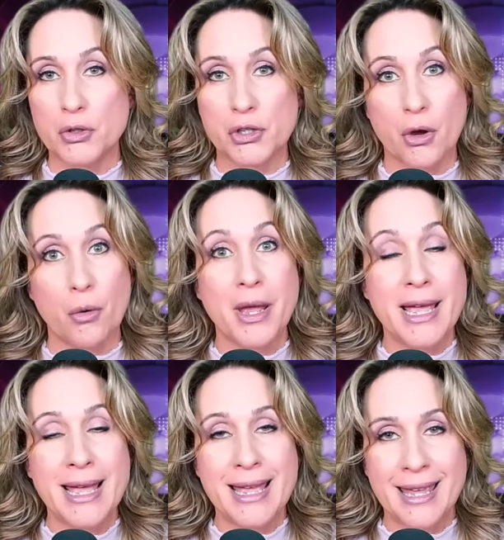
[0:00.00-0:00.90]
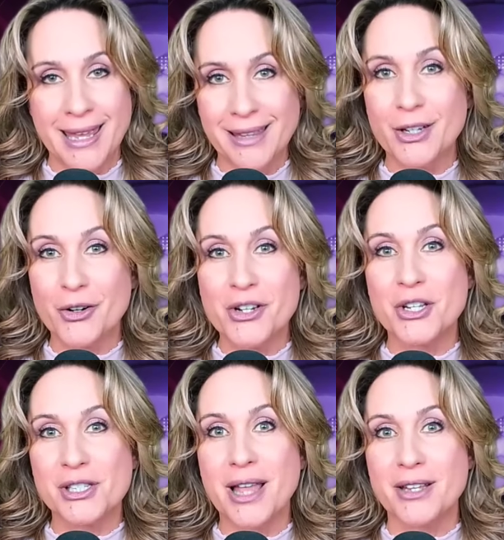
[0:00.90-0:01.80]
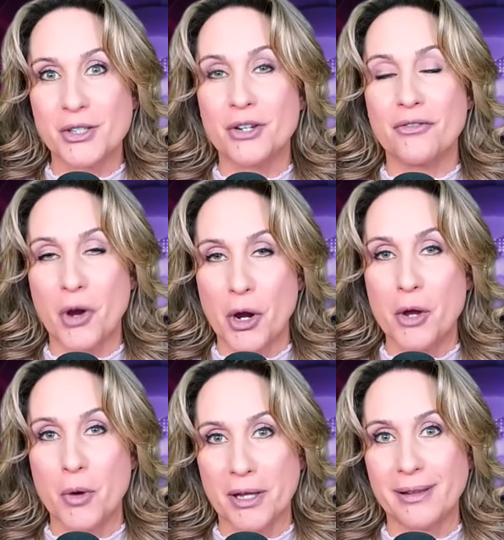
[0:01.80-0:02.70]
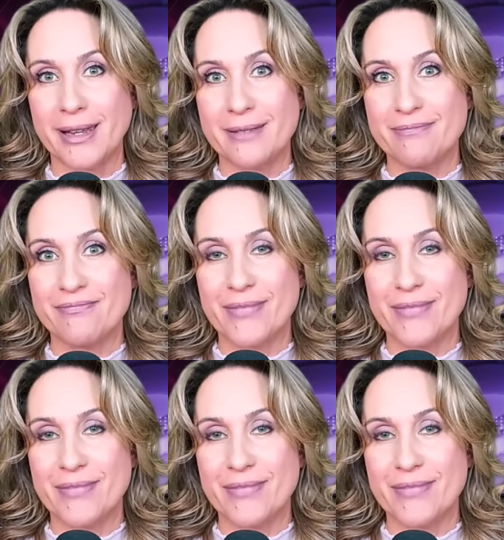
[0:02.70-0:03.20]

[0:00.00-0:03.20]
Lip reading: So he learned his lesson very quickly.